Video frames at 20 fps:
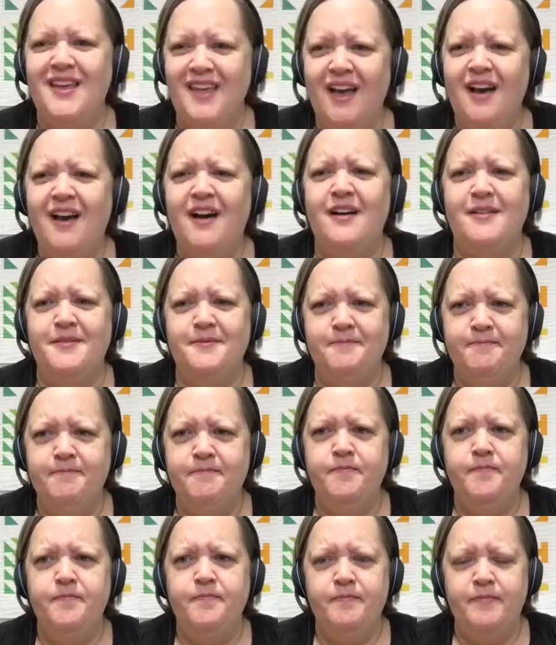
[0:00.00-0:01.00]
Yeah.
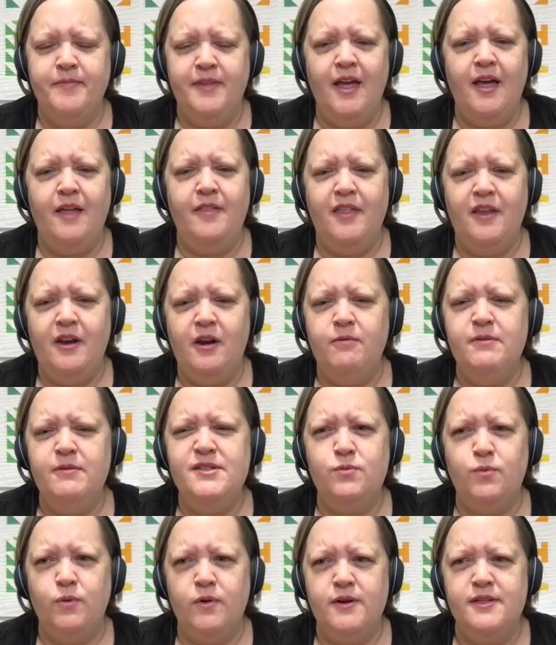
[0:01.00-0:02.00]
Yeah, that
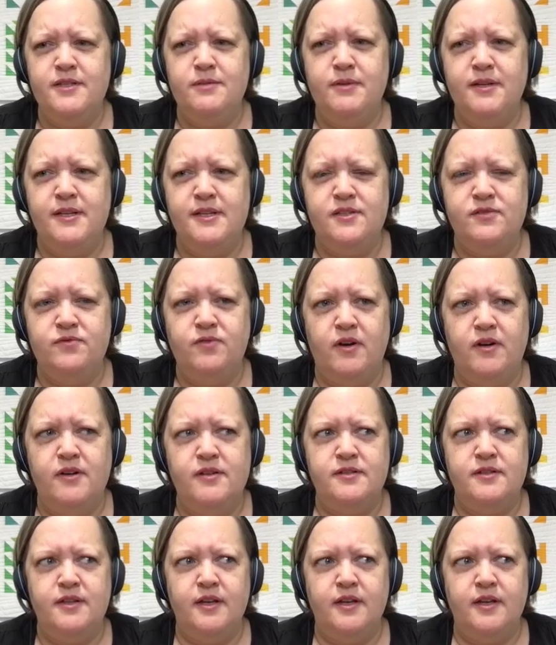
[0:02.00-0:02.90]
always worries me as far as